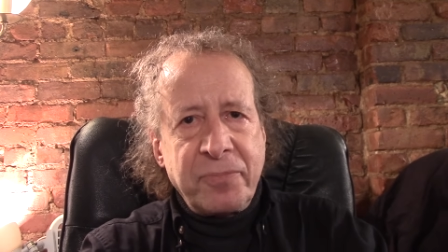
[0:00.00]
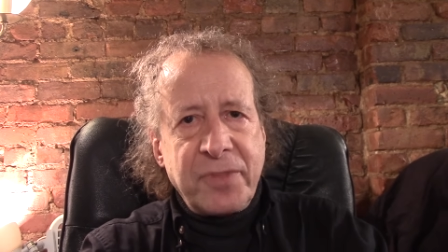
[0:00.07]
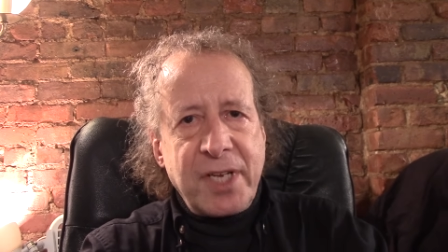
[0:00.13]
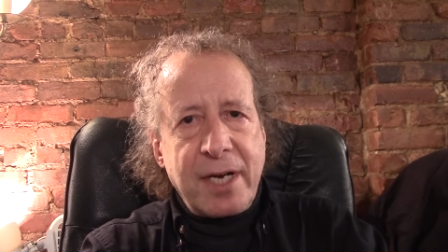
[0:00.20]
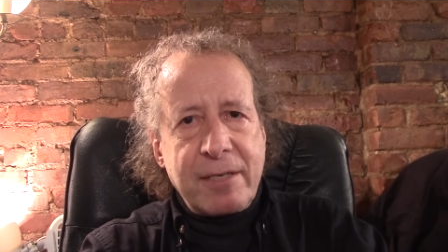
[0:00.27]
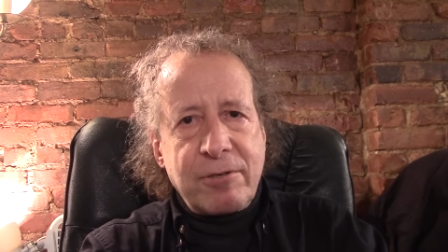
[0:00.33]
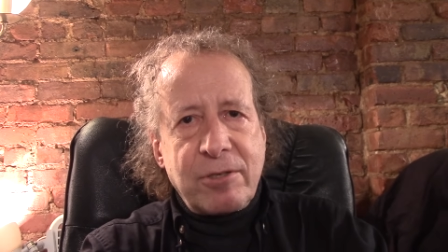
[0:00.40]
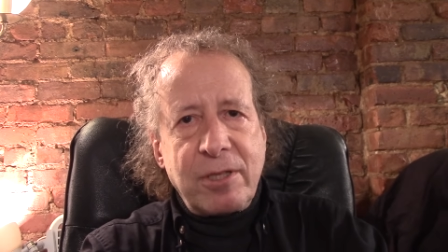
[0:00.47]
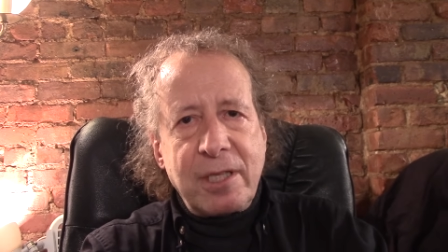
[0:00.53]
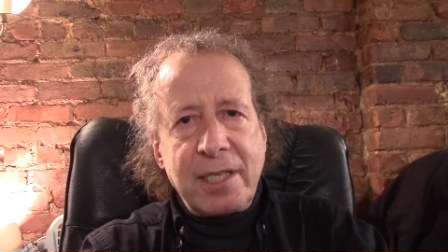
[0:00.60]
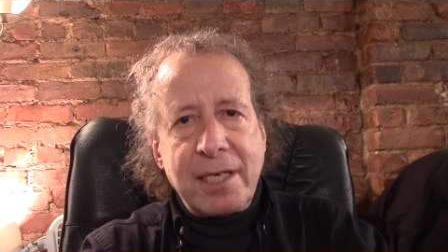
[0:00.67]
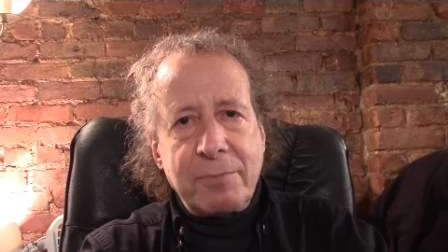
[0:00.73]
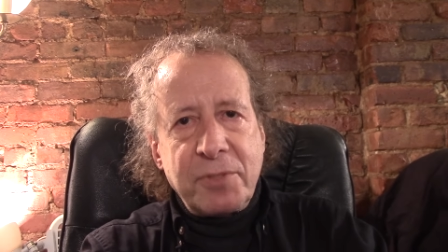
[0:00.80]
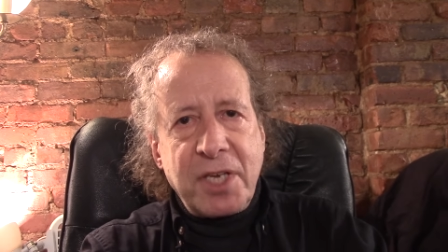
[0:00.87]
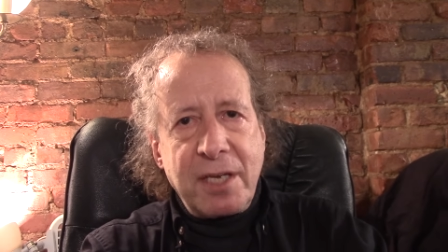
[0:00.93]
Dr.
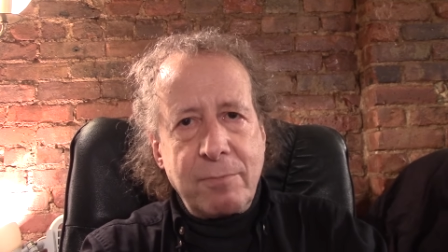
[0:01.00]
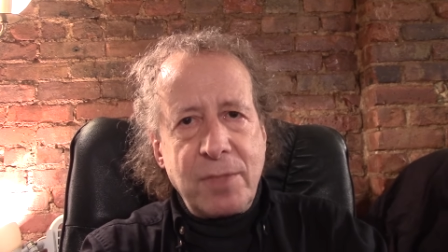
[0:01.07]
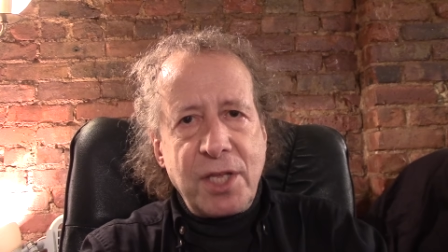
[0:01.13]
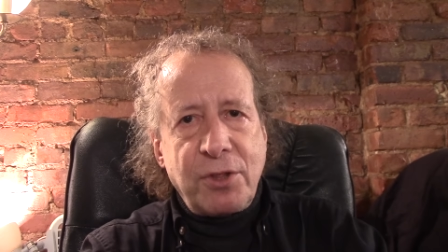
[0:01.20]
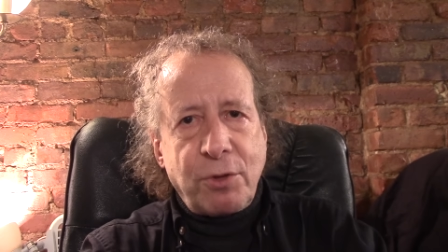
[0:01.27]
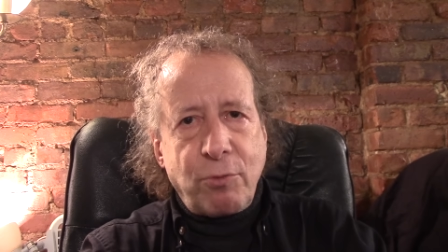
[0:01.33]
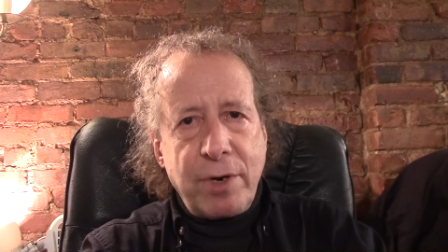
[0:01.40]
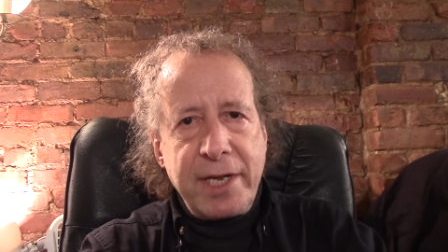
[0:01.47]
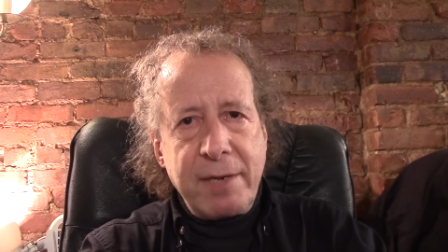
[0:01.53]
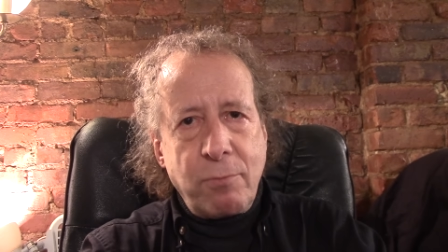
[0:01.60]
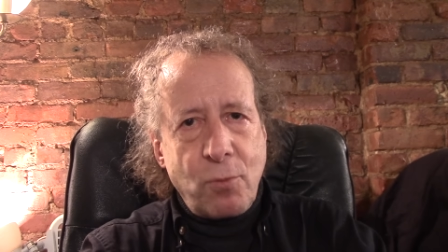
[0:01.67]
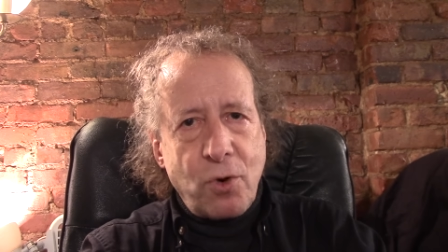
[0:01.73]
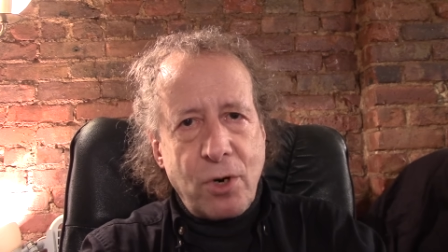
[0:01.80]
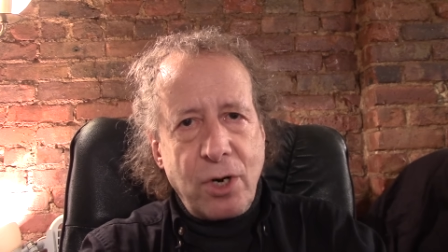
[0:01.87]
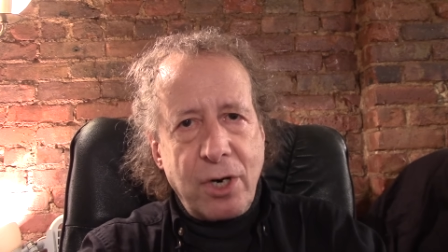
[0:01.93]
Kalam gave me 3
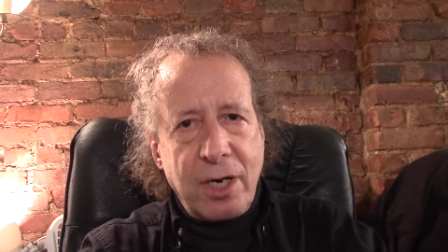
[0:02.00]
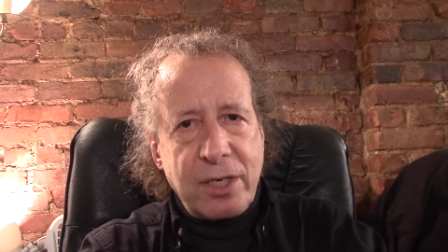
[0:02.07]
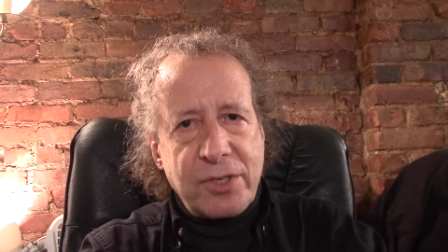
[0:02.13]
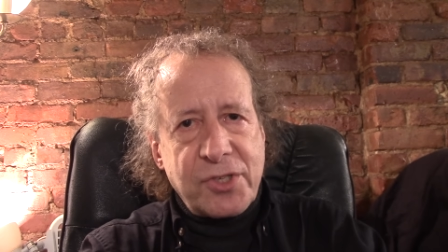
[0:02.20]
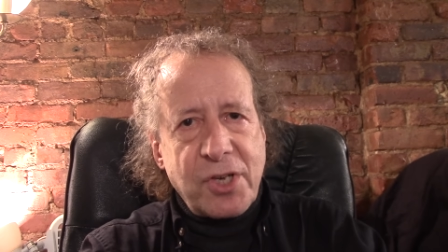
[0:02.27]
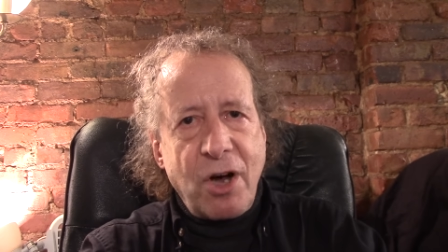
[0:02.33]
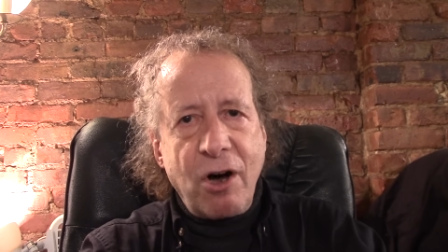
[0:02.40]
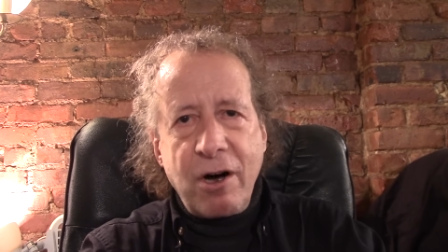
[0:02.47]
more hugs.